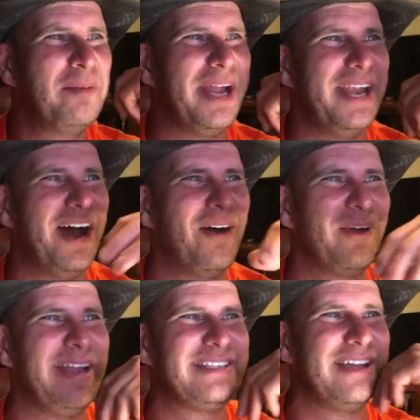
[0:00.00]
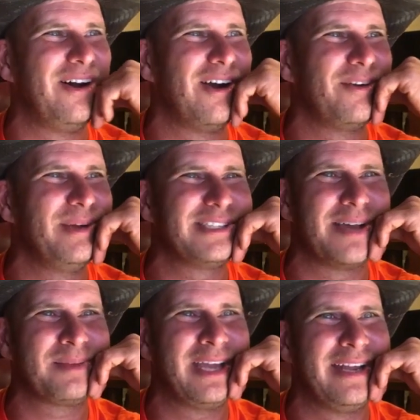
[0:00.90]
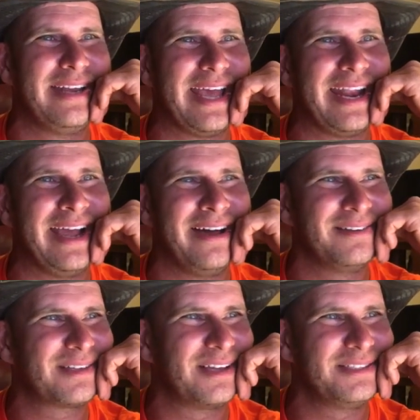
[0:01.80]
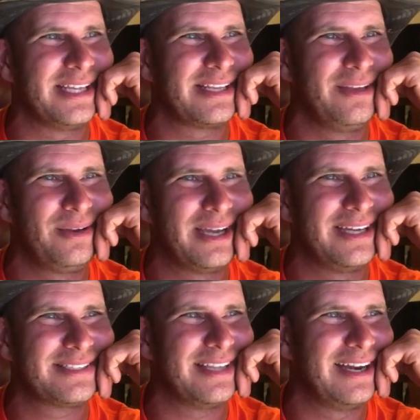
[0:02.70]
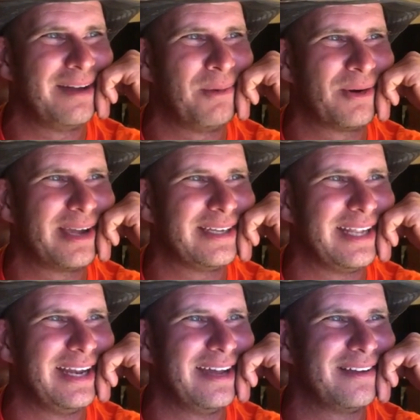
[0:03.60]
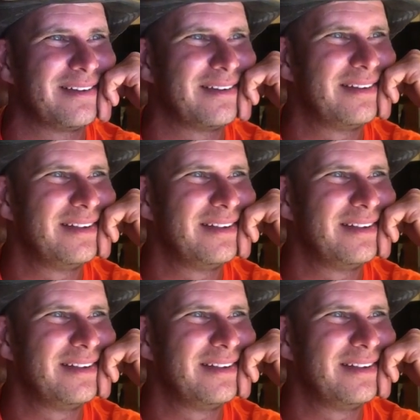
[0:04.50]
But no, Red Tail Hardwoods, I'm cutting that out because you cussed it and I'm going to cut that out.